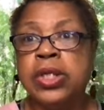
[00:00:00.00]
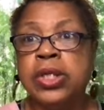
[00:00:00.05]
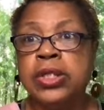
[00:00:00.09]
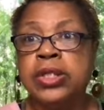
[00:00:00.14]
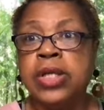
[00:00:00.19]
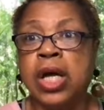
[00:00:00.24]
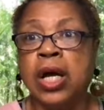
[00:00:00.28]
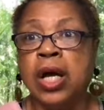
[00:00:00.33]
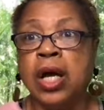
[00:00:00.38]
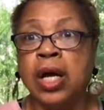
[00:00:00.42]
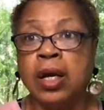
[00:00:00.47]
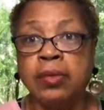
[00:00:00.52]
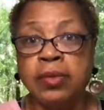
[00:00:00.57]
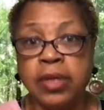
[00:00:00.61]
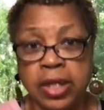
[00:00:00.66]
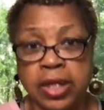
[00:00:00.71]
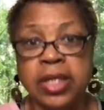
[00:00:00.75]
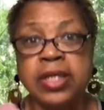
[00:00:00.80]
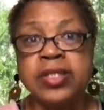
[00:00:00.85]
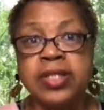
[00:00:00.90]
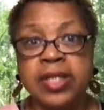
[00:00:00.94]

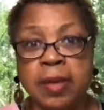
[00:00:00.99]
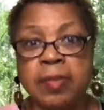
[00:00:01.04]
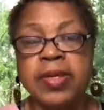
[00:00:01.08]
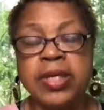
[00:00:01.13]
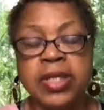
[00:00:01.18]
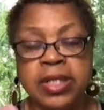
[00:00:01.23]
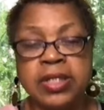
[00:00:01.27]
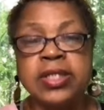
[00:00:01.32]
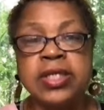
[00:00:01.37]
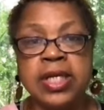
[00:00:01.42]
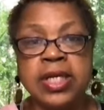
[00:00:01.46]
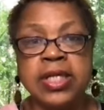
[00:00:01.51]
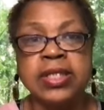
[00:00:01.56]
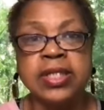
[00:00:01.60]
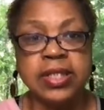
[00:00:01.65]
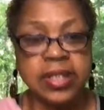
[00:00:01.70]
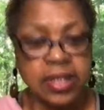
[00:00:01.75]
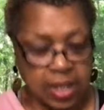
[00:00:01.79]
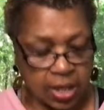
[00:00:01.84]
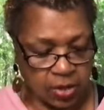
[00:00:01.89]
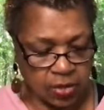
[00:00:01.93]
look at some of these things
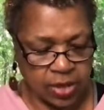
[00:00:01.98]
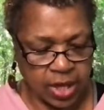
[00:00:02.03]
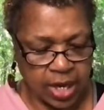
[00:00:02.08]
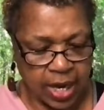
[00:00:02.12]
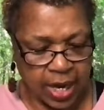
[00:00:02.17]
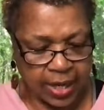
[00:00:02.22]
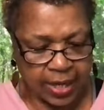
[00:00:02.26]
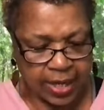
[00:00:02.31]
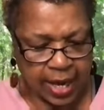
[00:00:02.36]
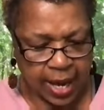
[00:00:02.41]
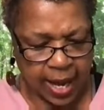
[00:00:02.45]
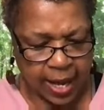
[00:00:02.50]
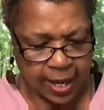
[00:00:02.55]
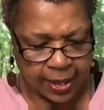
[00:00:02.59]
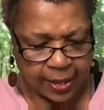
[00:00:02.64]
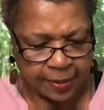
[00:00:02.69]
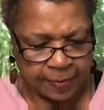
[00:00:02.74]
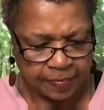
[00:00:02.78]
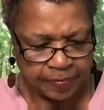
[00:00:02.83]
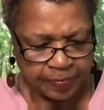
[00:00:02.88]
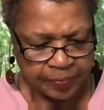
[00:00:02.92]
and said, okay, I got
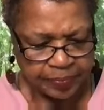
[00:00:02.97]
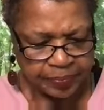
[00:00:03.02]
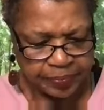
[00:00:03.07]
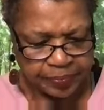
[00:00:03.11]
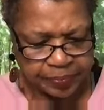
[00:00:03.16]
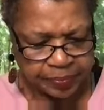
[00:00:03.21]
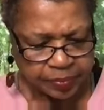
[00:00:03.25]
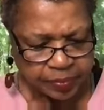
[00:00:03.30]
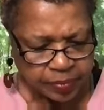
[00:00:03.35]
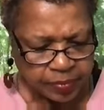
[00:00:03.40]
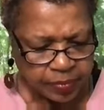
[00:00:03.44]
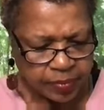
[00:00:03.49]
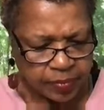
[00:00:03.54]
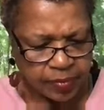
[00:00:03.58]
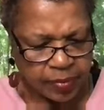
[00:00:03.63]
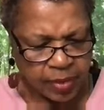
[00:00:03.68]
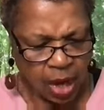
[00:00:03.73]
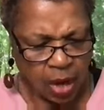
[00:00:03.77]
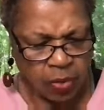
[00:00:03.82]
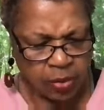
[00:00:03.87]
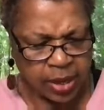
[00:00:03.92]
it.
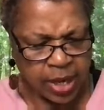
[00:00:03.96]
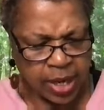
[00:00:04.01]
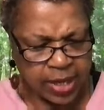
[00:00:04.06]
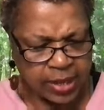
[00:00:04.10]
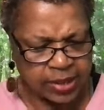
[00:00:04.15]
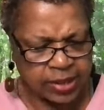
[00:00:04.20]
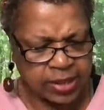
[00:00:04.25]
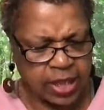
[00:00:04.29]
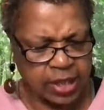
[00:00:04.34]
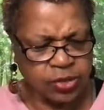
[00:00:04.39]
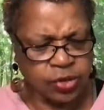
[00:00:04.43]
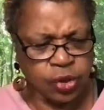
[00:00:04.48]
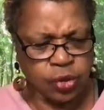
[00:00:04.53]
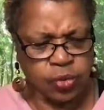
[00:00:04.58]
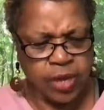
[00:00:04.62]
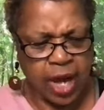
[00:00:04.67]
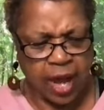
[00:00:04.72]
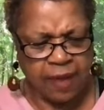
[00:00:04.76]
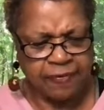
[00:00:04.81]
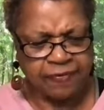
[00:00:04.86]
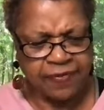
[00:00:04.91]
Okay, it says, do
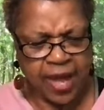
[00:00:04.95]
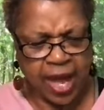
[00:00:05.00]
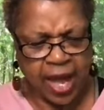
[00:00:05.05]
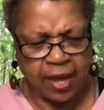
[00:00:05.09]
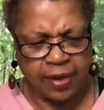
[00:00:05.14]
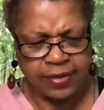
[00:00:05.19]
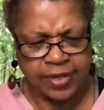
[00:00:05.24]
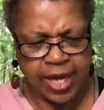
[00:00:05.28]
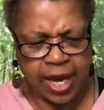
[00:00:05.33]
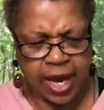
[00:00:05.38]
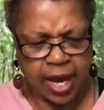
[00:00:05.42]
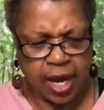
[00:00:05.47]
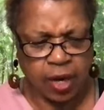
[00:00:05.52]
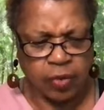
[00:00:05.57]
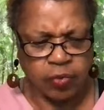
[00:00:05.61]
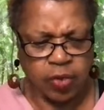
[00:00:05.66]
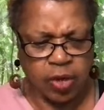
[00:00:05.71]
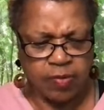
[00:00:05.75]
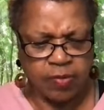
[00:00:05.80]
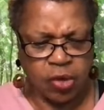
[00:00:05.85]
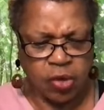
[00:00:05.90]
not foul down,
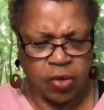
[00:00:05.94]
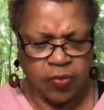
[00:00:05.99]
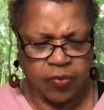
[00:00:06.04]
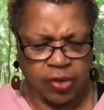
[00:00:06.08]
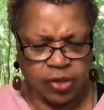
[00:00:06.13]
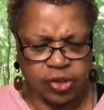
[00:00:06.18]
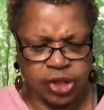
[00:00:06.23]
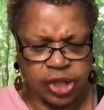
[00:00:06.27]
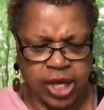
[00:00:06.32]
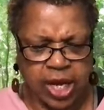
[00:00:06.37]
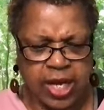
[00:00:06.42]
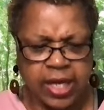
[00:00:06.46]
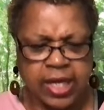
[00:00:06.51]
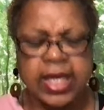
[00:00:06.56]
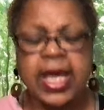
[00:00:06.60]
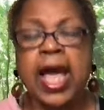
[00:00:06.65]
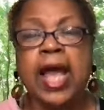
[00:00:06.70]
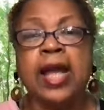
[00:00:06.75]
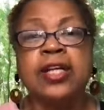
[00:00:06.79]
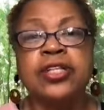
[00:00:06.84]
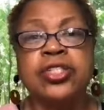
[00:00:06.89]
remove or shave
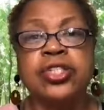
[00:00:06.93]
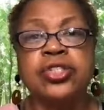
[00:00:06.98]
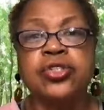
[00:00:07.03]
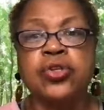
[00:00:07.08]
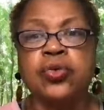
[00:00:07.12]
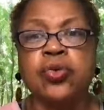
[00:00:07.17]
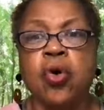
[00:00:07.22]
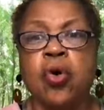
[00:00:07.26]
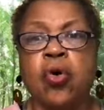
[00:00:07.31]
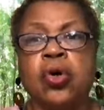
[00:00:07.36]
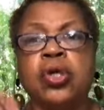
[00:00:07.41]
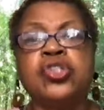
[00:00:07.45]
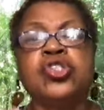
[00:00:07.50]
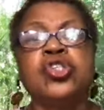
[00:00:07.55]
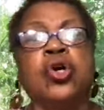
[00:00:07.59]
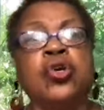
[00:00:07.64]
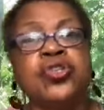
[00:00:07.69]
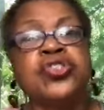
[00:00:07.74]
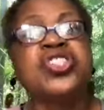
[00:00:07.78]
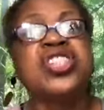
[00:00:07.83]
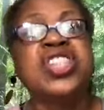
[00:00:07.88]
calluses or corns
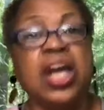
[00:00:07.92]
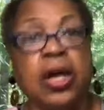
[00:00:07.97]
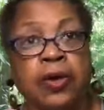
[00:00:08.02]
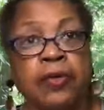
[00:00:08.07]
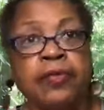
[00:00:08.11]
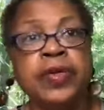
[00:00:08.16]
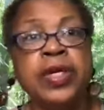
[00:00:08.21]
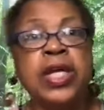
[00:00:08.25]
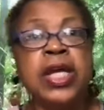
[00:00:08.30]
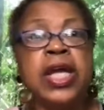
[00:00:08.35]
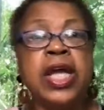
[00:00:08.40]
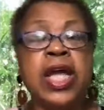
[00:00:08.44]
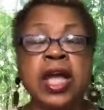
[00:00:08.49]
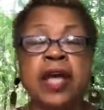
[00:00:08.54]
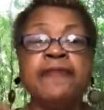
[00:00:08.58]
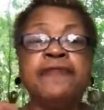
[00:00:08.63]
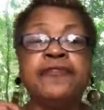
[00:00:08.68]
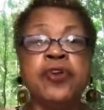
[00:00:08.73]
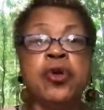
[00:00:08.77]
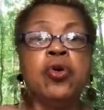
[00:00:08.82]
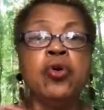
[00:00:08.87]
yourself.
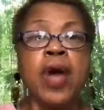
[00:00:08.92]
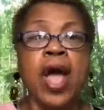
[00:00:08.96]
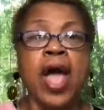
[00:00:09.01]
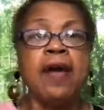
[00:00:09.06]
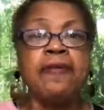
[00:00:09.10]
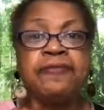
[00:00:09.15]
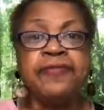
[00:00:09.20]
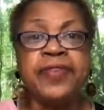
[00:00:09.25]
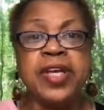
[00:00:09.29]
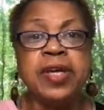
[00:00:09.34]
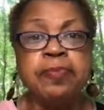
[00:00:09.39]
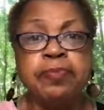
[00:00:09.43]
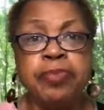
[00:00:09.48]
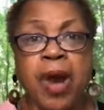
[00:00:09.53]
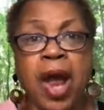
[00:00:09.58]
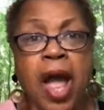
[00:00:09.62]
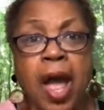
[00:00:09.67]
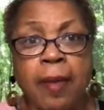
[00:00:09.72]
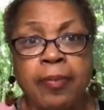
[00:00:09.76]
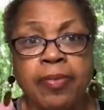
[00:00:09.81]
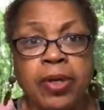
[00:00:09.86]
If you have feet
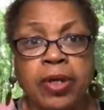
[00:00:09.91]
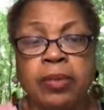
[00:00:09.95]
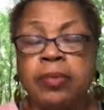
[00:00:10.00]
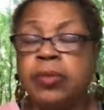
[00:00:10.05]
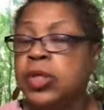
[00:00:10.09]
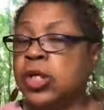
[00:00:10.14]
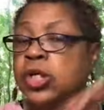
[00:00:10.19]
problem,